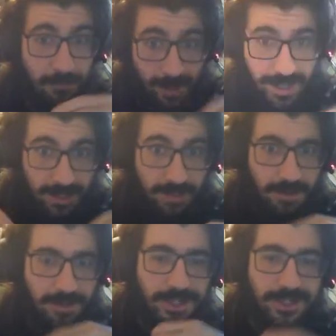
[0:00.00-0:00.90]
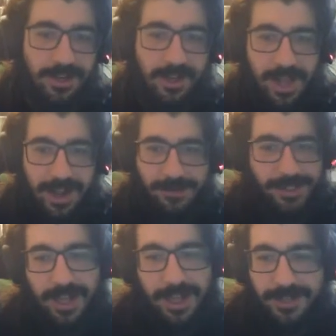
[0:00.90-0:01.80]
in the roaster and all that. It was
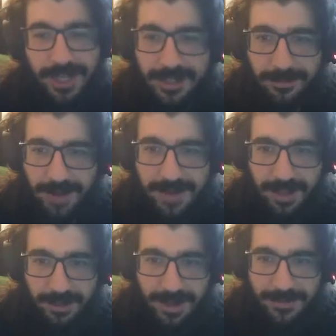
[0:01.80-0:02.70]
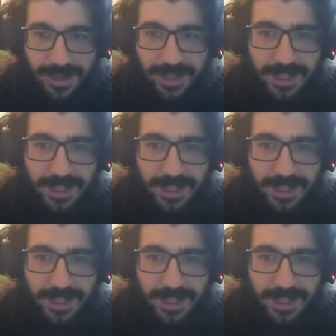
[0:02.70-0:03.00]
it was awesome, great meal, great meal.